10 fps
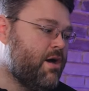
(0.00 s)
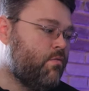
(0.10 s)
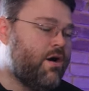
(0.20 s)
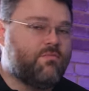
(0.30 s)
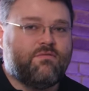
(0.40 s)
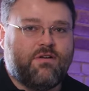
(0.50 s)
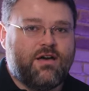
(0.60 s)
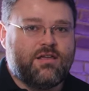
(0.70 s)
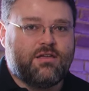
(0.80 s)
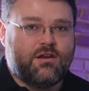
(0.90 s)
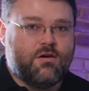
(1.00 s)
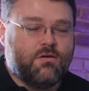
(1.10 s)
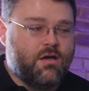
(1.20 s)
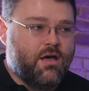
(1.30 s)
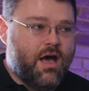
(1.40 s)
while providing, you
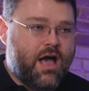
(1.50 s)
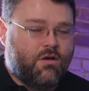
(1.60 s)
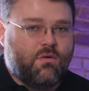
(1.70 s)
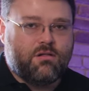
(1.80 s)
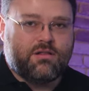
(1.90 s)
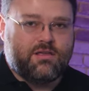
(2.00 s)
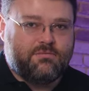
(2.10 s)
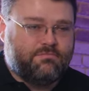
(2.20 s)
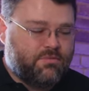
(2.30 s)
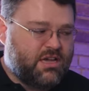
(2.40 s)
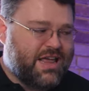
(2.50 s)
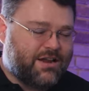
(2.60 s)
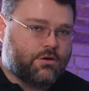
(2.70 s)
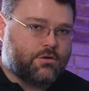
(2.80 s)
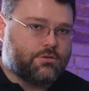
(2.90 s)
know, high quality
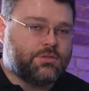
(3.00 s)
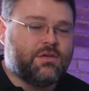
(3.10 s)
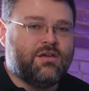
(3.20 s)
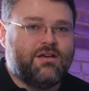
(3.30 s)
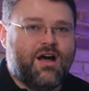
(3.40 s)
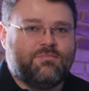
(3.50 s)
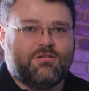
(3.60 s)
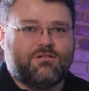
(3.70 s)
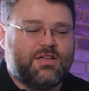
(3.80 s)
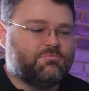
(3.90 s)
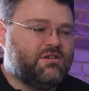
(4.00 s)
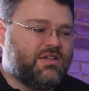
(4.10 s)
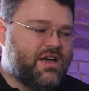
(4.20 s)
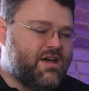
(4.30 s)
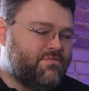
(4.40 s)
connectors, optical
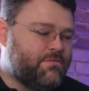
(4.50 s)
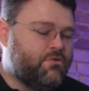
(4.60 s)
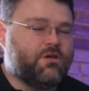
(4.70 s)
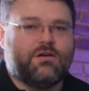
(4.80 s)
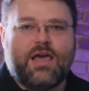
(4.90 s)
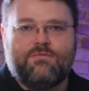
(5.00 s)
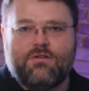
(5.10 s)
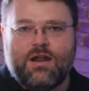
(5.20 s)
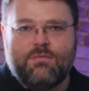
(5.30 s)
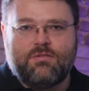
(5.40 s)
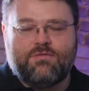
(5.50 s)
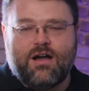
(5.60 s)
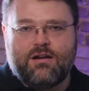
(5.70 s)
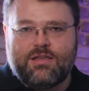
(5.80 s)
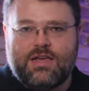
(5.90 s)
SPDIF, a pretty good headphone
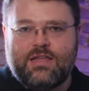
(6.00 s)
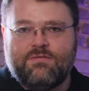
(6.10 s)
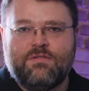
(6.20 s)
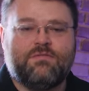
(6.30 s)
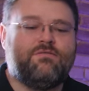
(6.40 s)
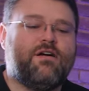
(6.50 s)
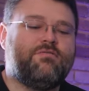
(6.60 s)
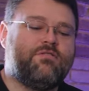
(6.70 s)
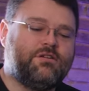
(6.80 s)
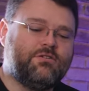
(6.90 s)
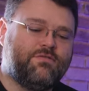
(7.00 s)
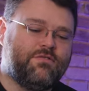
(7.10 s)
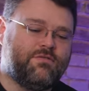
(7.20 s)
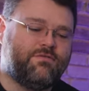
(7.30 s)
amplifier, the NE5532 for the